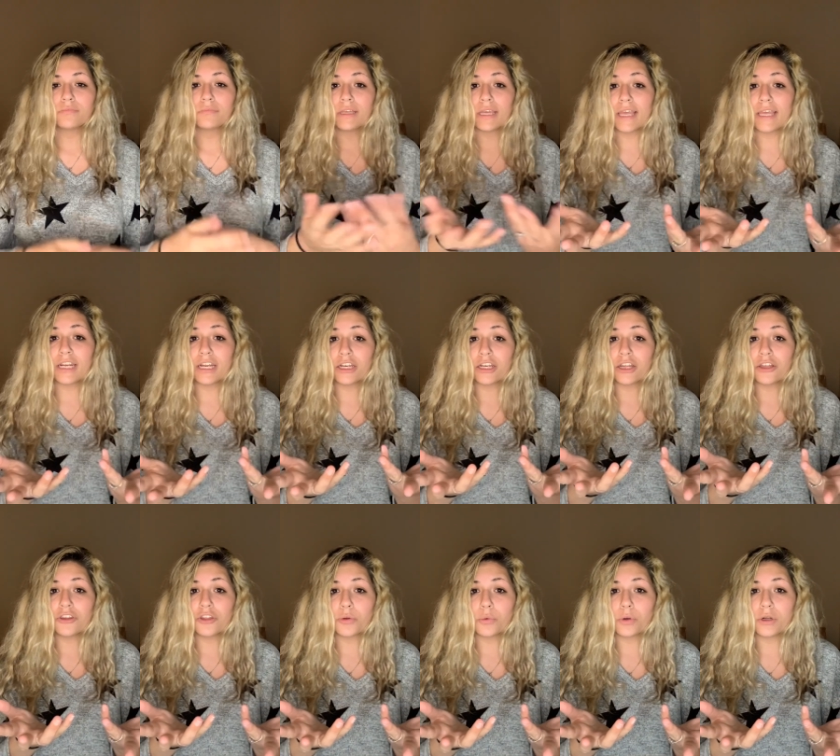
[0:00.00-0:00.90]
In
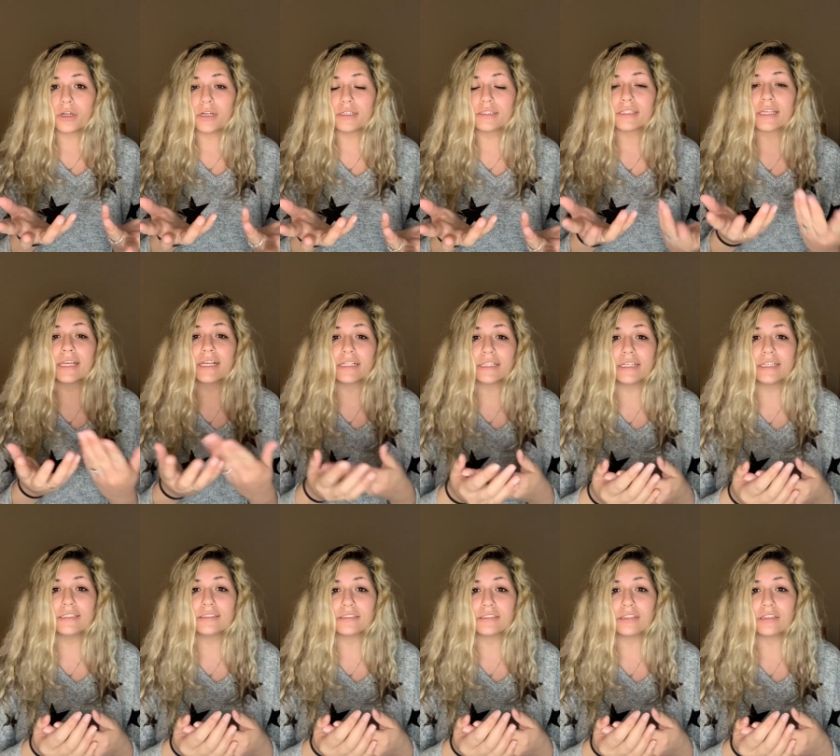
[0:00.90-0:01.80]
other words, it
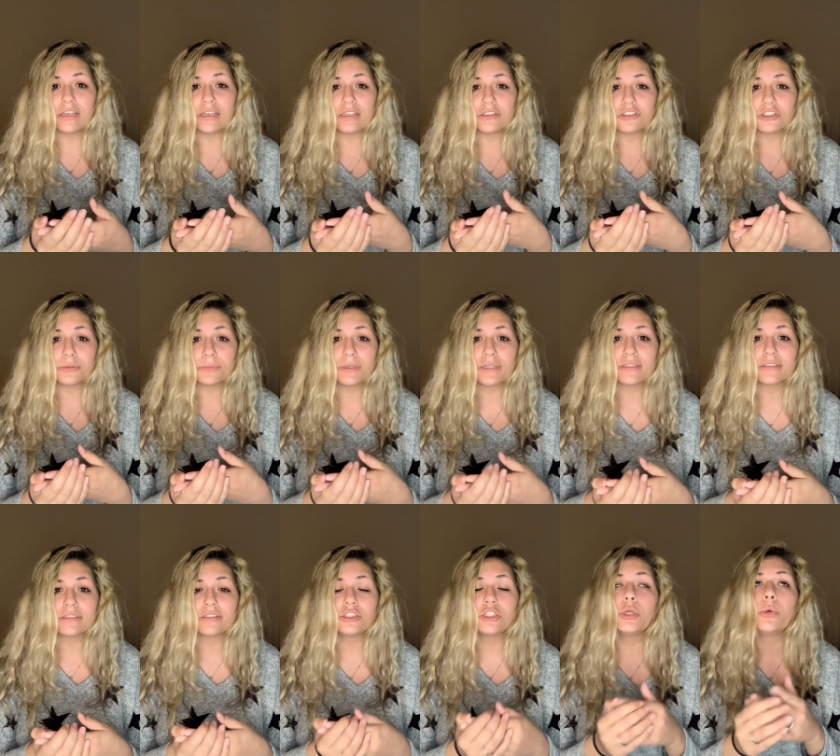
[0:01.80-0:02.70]
cleans the instruments
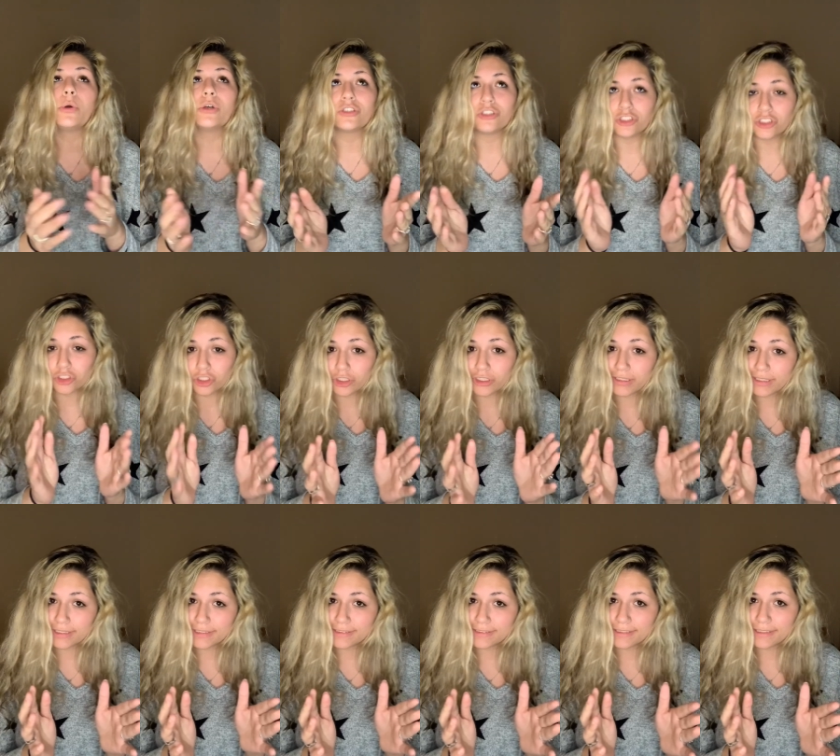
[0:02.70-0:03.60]
to a certain
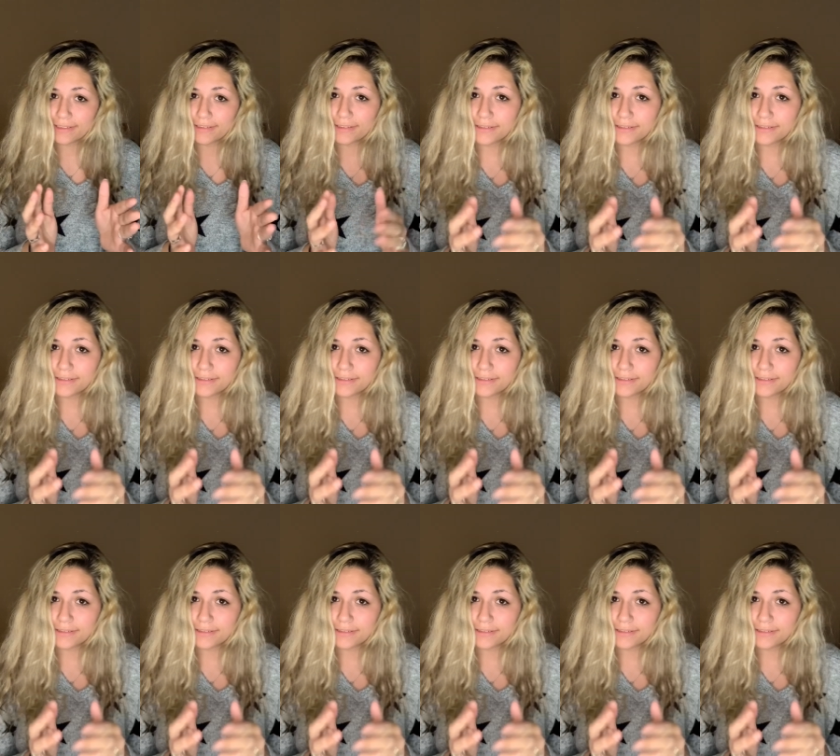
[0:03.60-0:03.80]
extent.